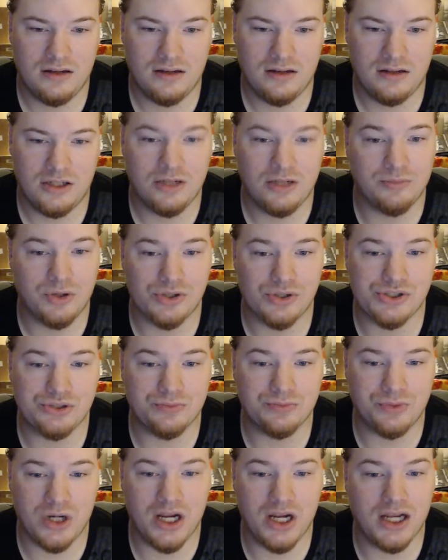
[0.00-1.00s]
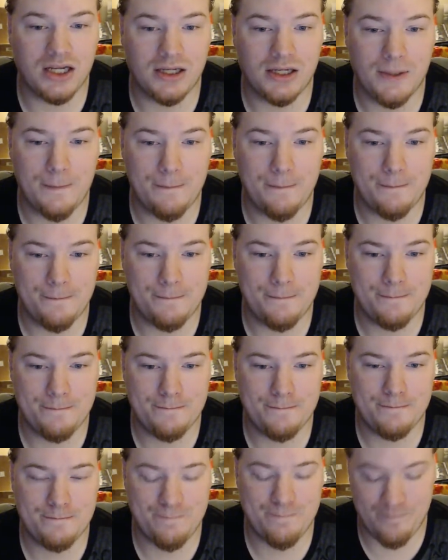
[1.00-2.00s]
Commercial break.
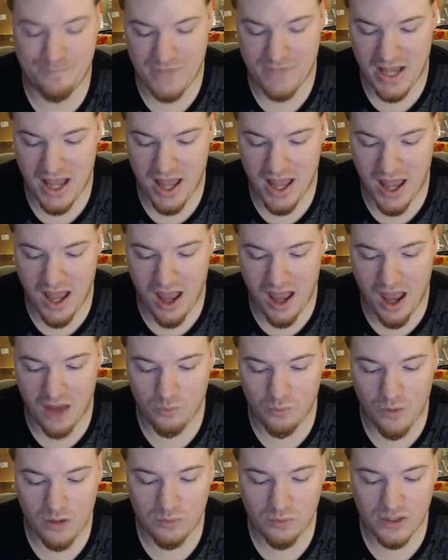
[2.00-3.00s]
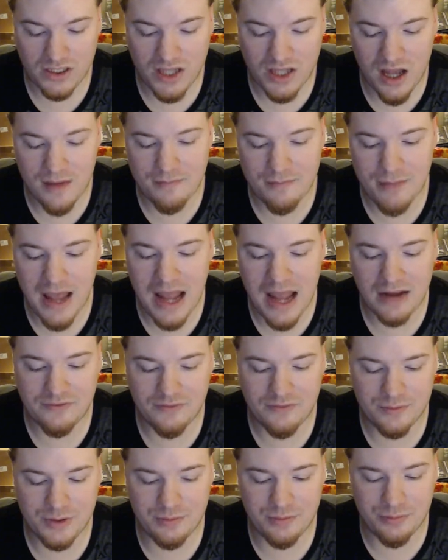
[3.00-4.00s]
And when we come back
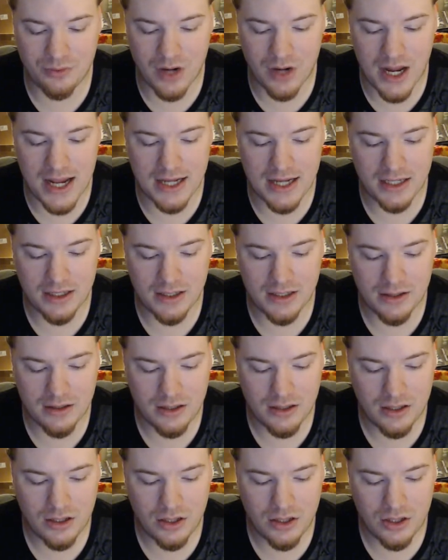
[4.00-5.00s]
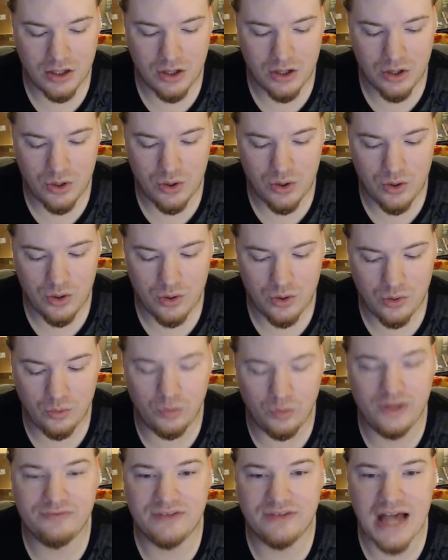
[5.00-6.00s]
from the break,
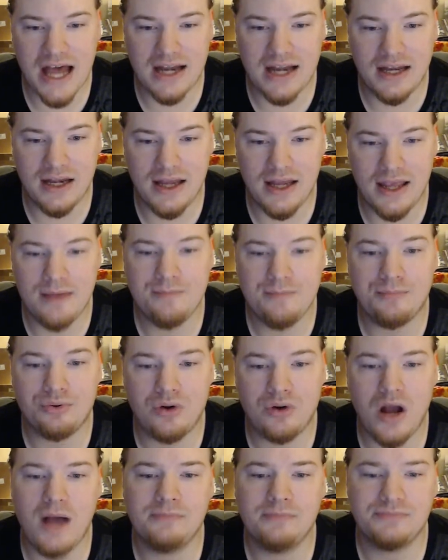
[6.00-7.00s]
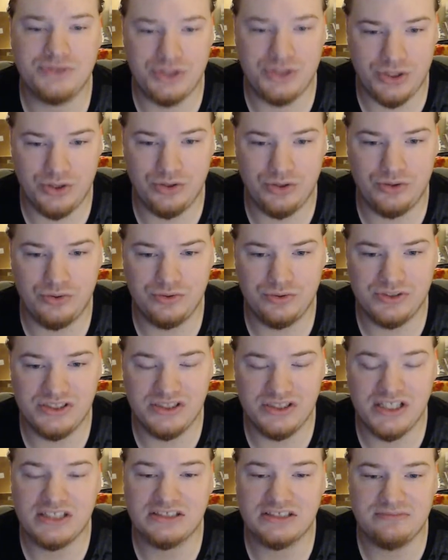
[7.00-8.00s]
we've got an impromptu
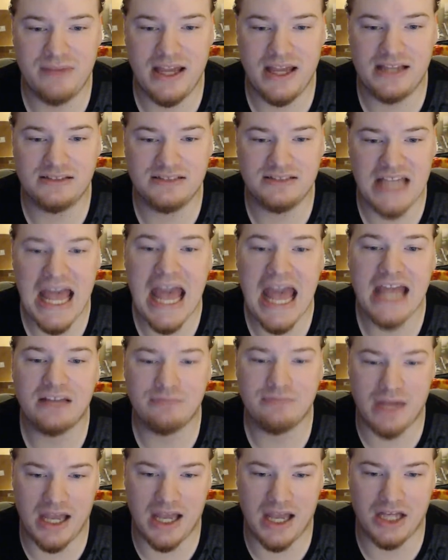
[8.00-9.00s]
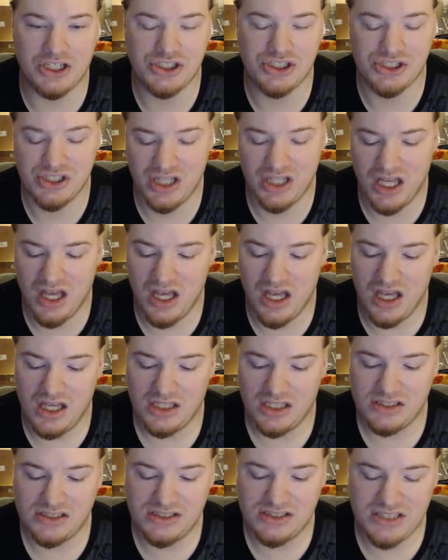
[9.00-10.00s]
6-man tag match.
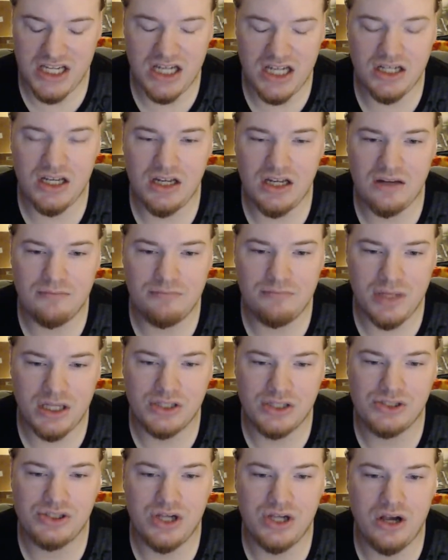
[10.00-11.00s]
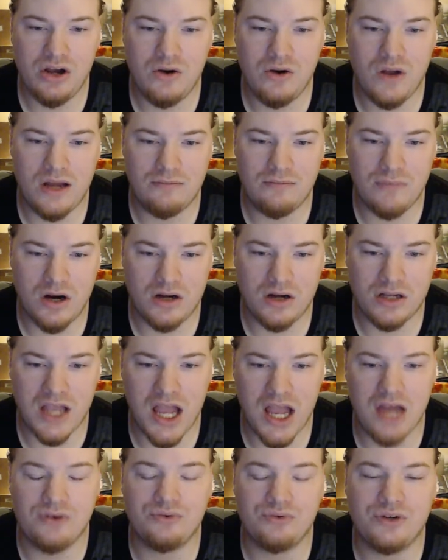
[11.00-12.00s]
Cena, Big Show, and Mark
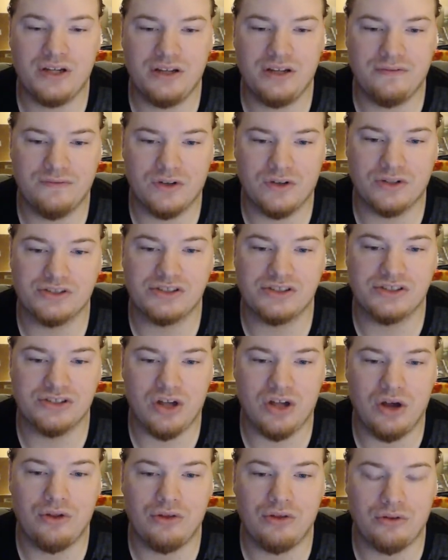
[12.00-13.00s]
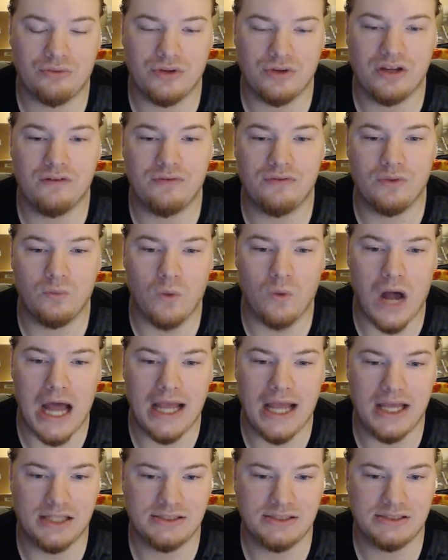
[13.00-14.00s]
Henry versus all three of the
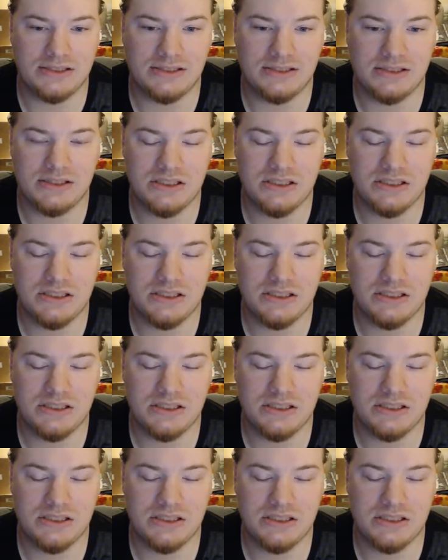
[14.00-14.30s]
Wyatts.